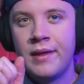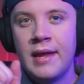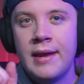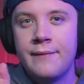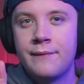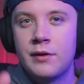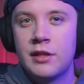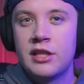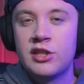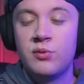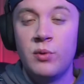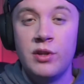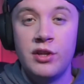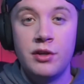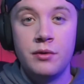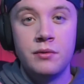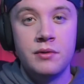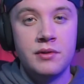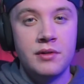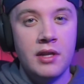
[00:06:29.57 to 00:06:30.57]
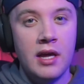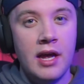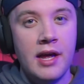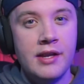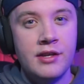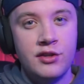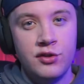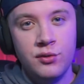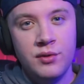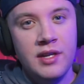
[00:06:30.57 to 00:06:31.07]
For this one, you
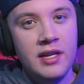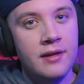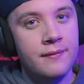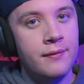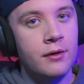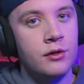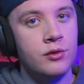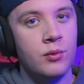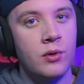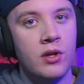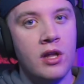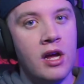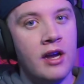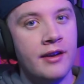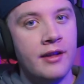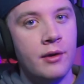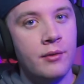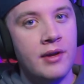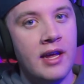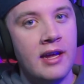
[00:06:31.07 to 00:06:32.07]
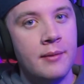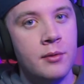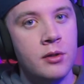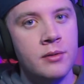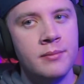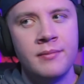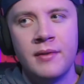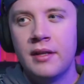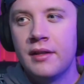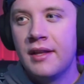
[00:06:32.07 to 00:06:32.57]
do need a virtual audio cable.
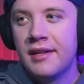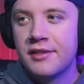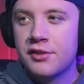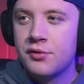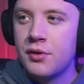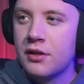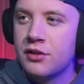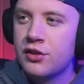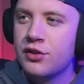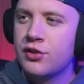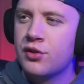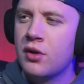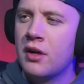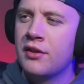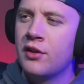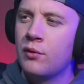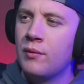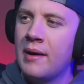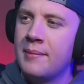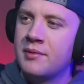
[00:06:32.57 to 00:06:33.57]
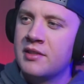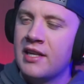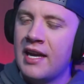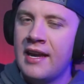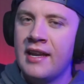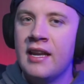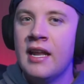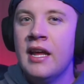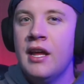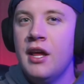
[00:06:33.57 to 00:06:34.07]
The instructions are on the
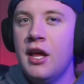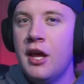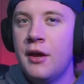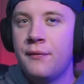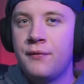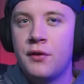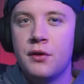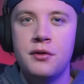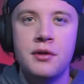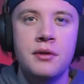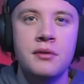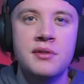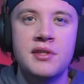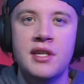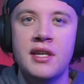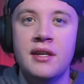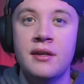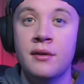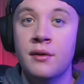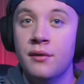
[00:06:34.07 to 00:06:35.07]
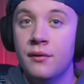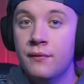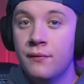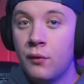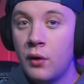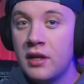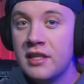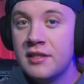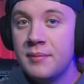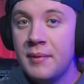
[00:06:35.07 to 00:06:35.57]
website. If you're using
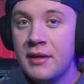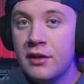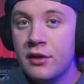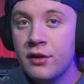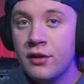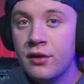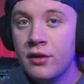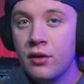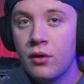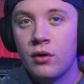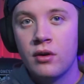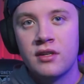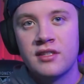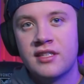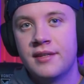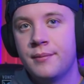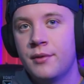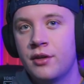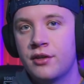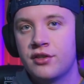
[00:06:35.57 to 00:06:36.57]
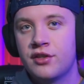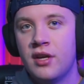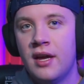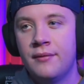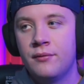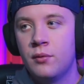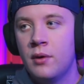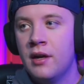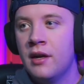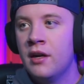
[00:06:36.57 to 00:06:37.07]
Voicemeeter or a similar
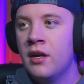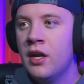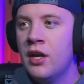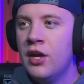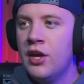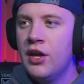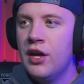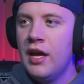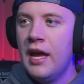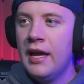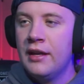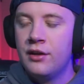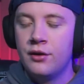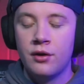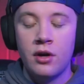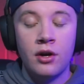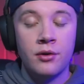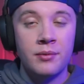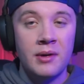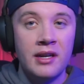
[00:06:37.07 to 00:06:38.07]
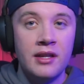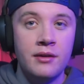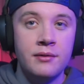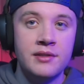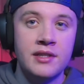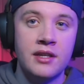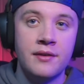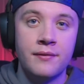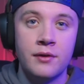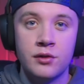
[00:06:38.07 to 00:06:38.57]
software, and you're already
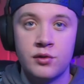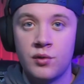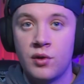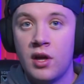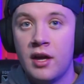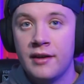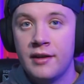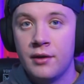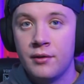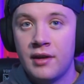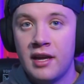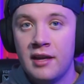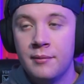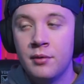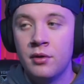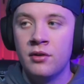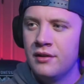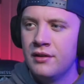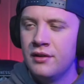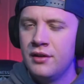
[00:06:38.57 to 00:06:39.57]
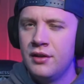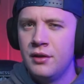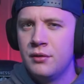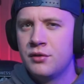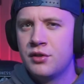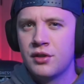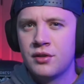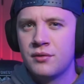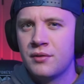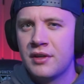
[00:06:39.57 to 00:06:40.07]
using a virtual audio cable, you
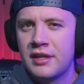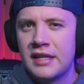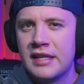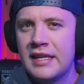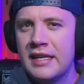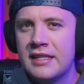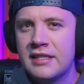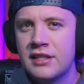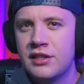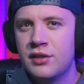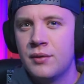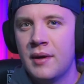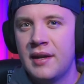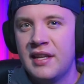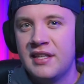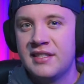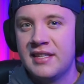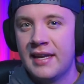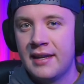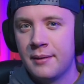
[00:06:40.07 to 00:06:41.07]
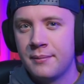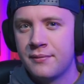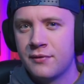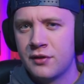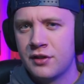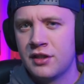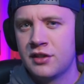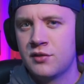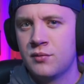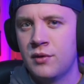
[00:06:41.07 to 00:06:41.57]
shouldn't really need to do any setup for
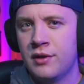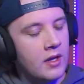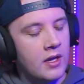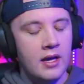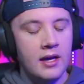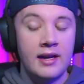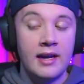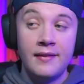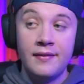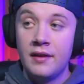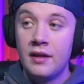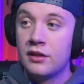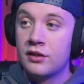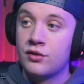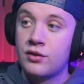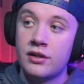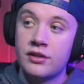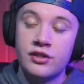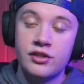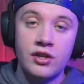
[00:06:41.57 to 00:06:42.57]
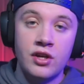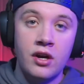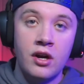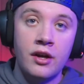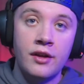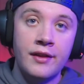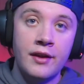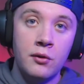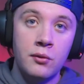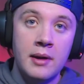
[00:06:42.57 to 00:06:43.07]
this one. Again, the instructions are
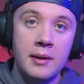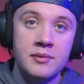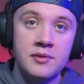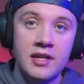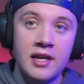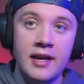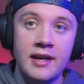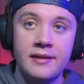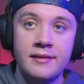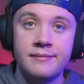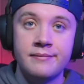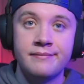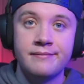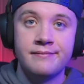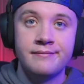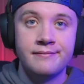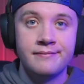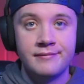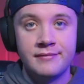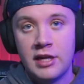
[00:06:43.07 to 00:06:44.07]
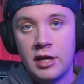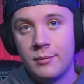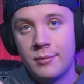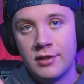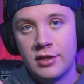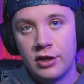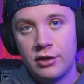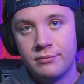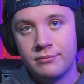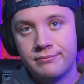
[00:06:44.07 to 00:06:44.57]
on their website down
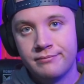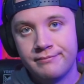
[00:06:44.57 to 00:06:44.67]
below.